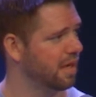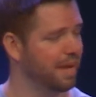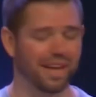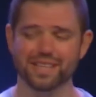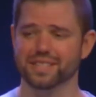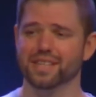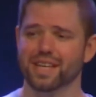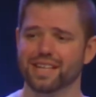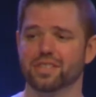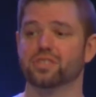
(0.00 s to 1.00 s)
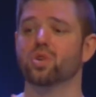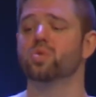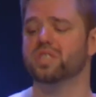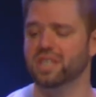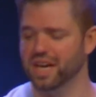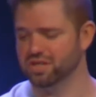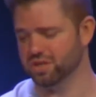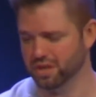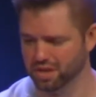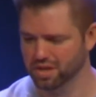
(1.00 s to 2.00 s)
about his, his
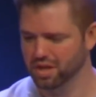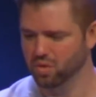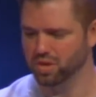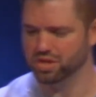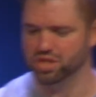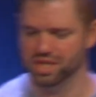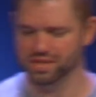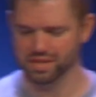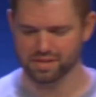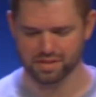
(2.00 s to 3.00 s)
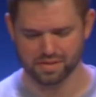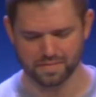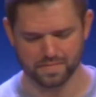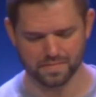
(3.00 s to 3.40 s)
association with Jesus.